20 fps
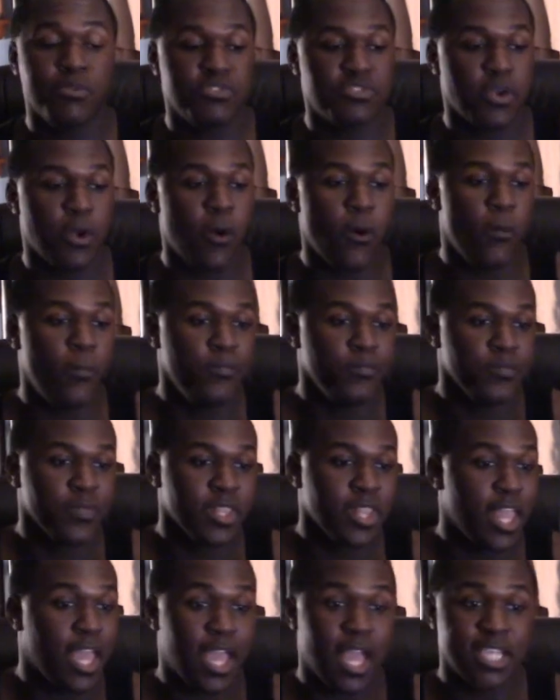So,
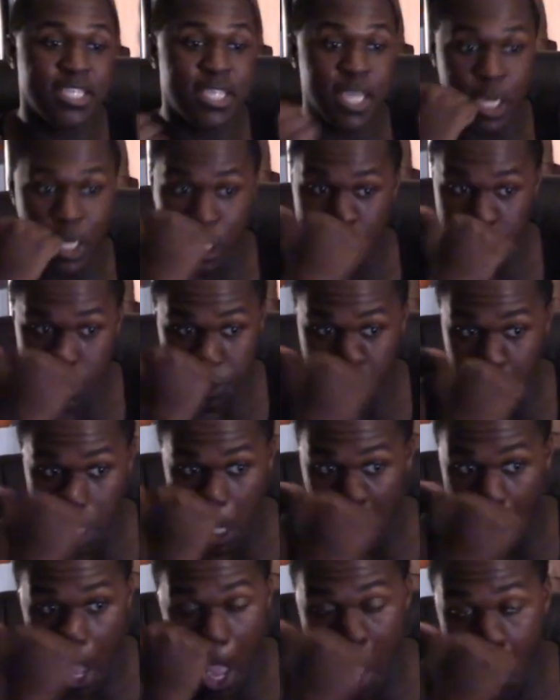like I said in this
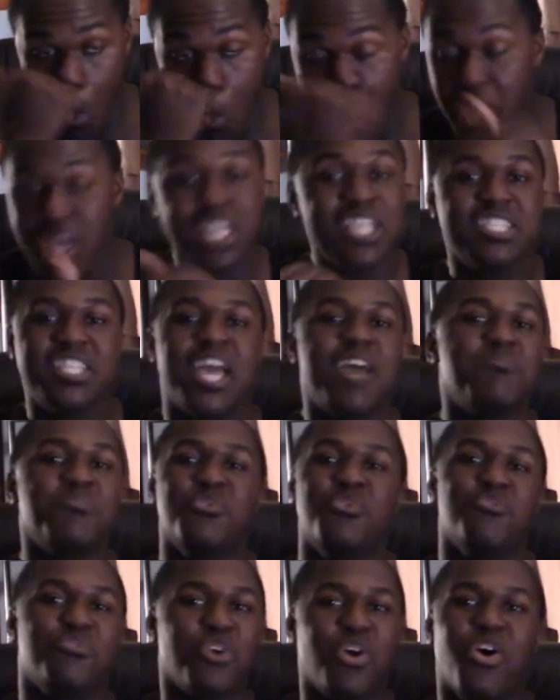video, what is that
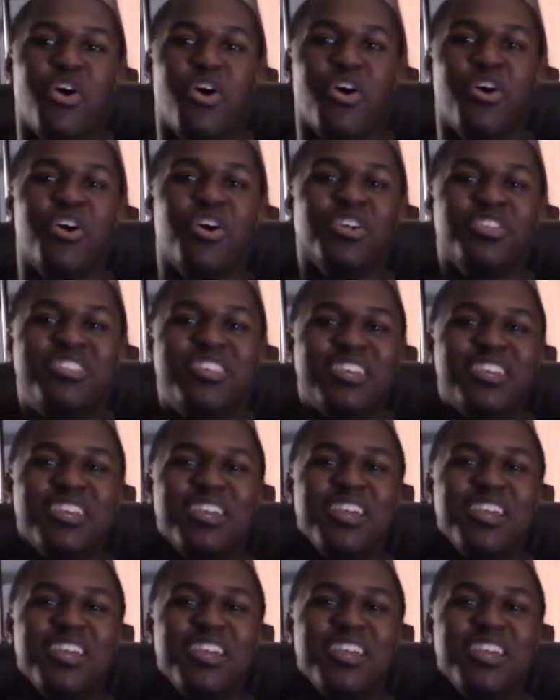move called?